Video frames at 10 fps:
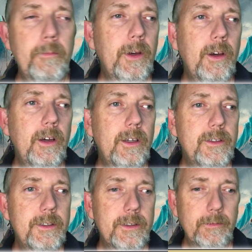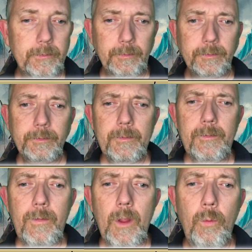because
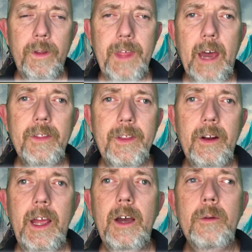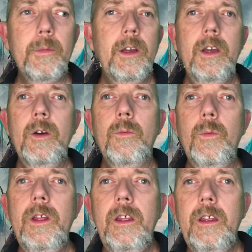without their help,
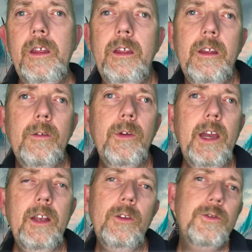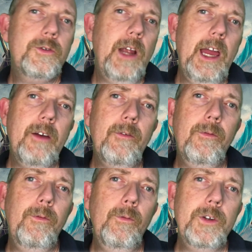we kind of lose track
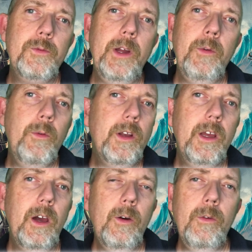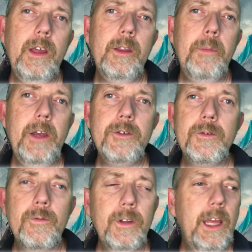of which way we want to go, and the
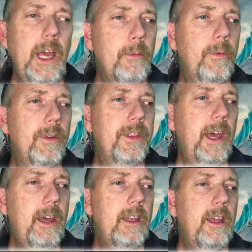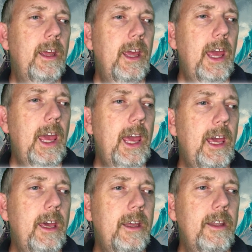patrons really help with that.
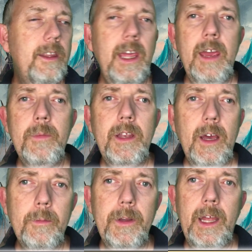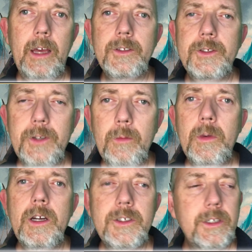And they have been helping out so
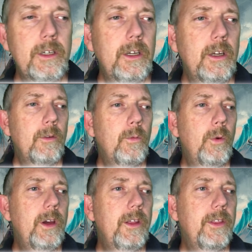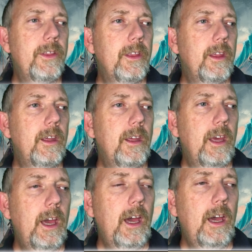much with
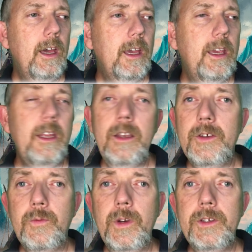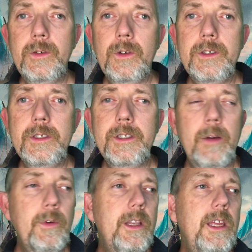getting us resources
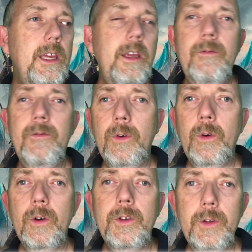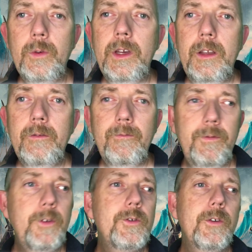that we need for doing
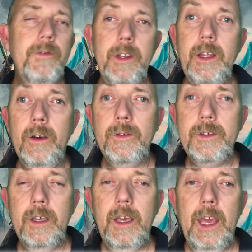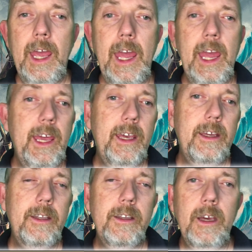future videos.
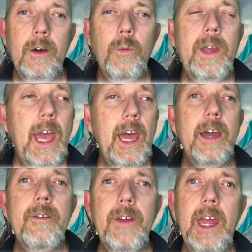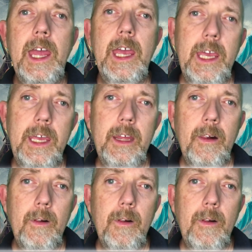And we have a